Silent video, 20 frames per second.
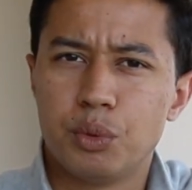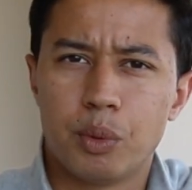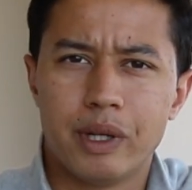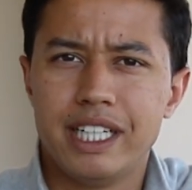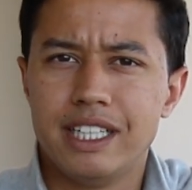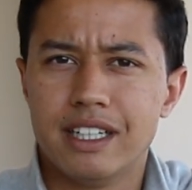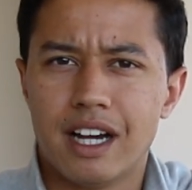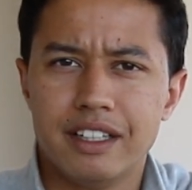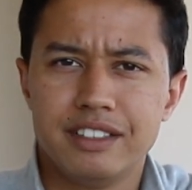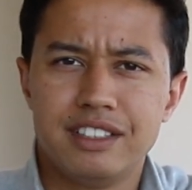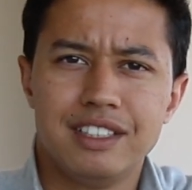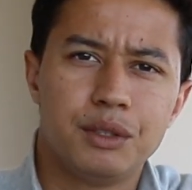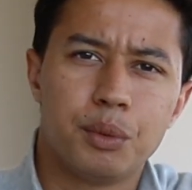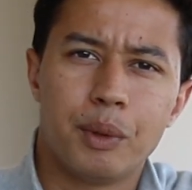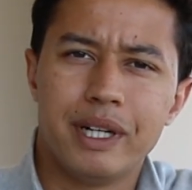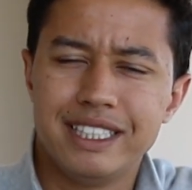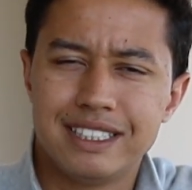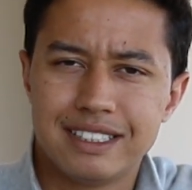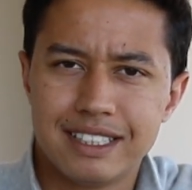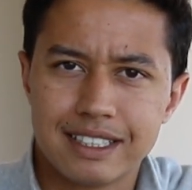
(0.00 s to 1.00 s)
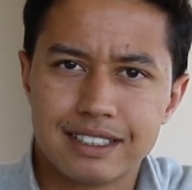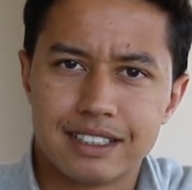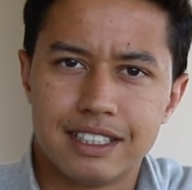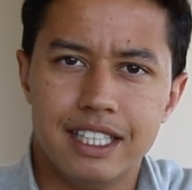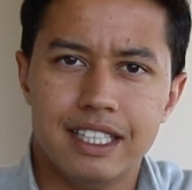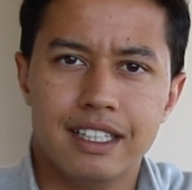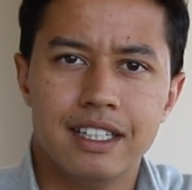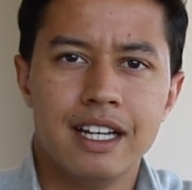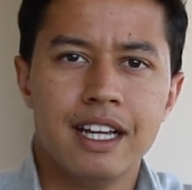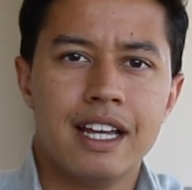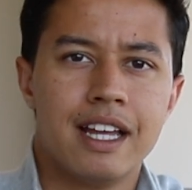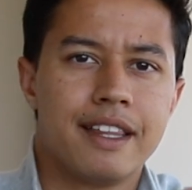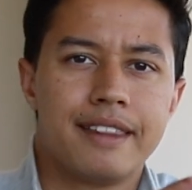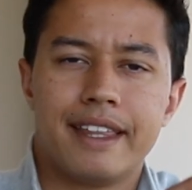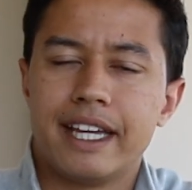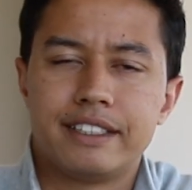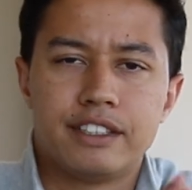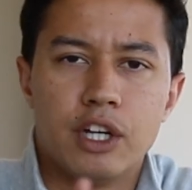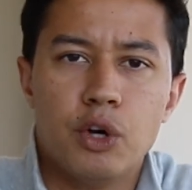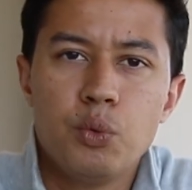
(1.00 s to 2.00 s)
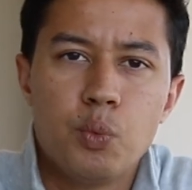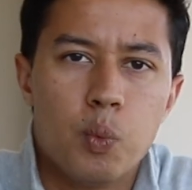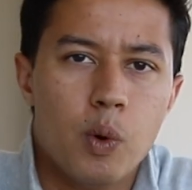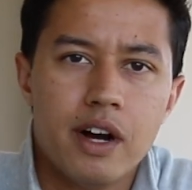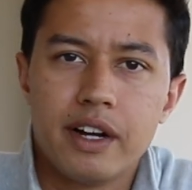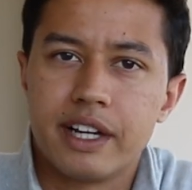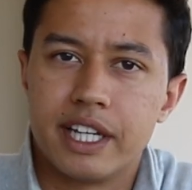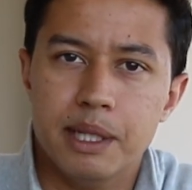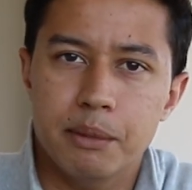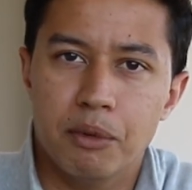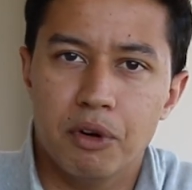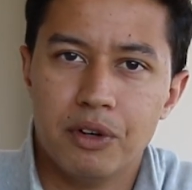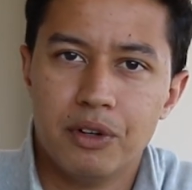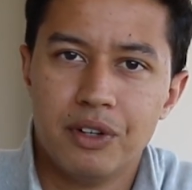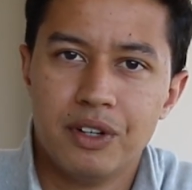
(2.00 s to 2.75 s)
2019, 2016 that don't work anymore,